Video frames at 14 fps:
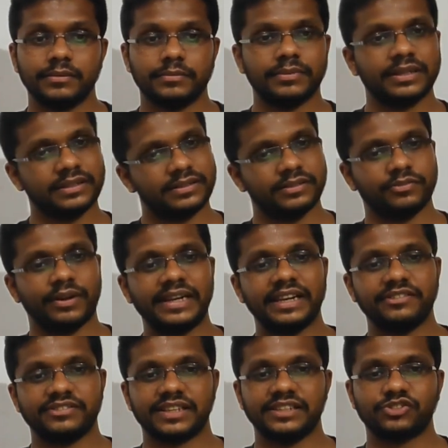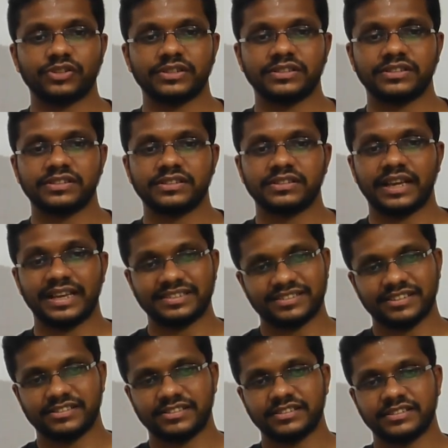But wildlife sanctuaries has
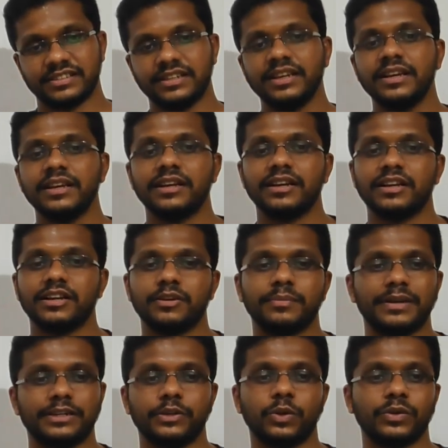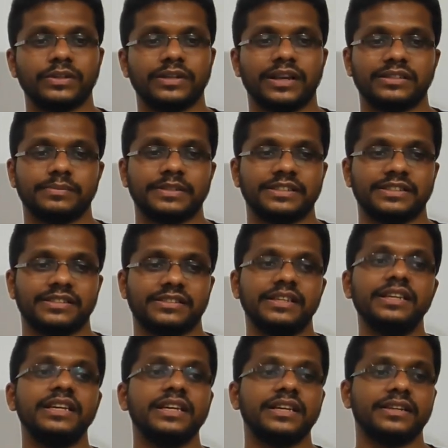restriction, but not as much as
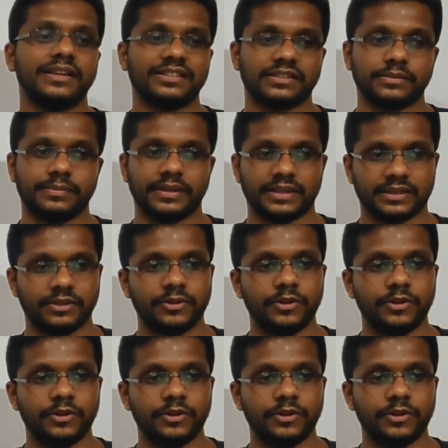the national park.